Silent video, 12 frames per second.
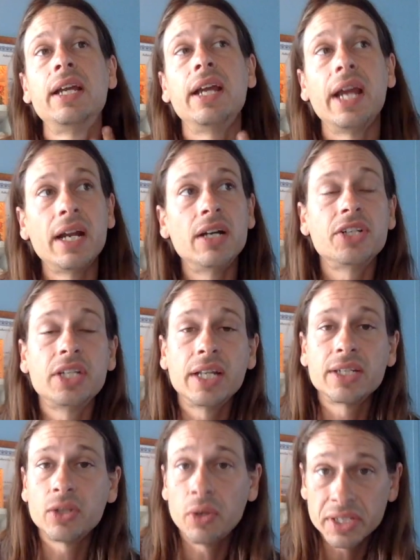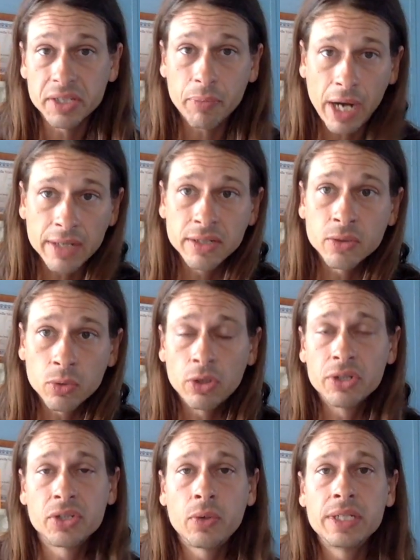energy that's always impacting the world
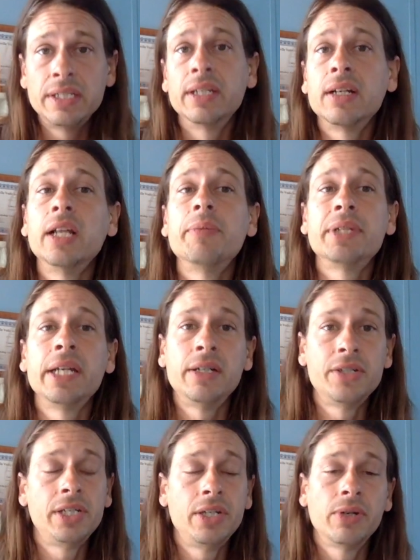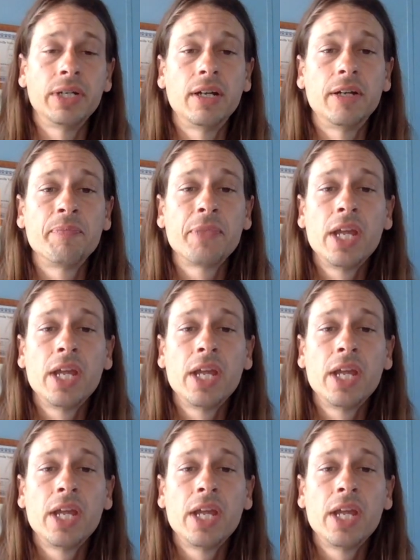is always the eclipse energy going on.